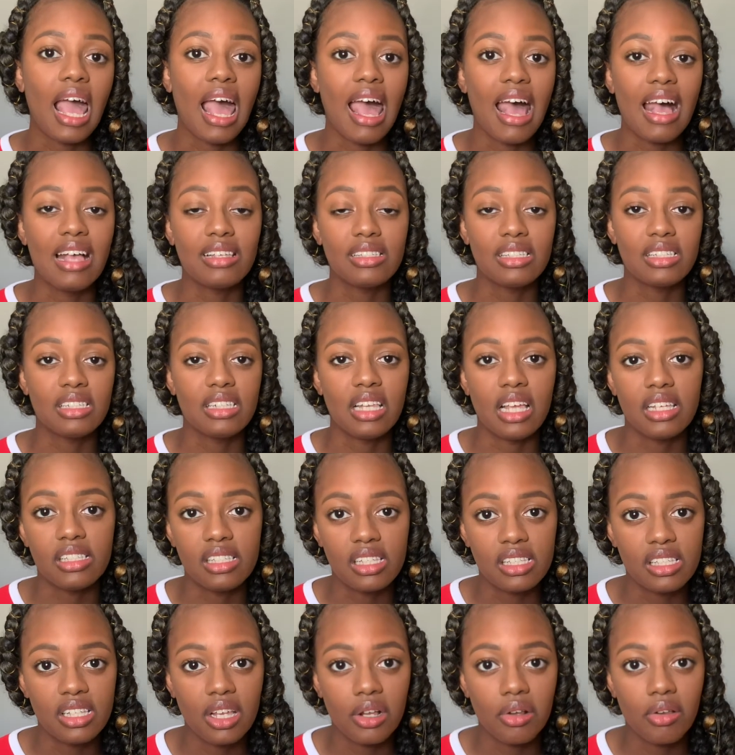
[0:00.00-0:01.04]
as
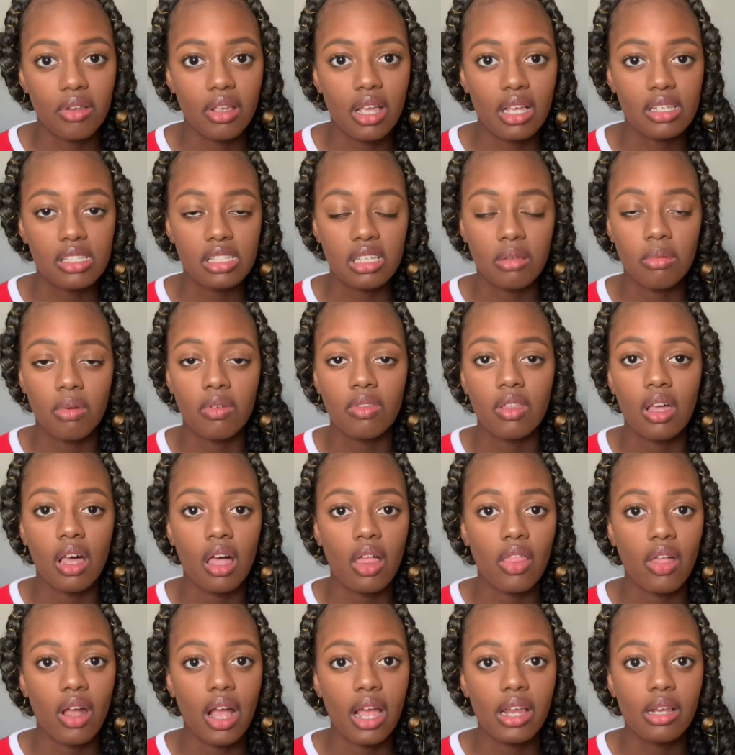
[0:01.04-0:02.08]
necessary as some of the other
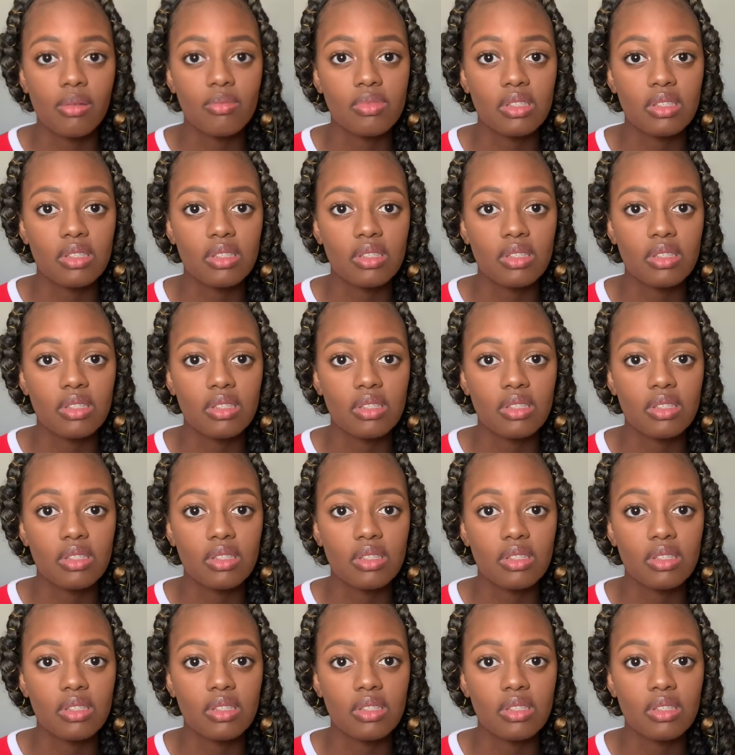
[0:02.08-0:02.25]
items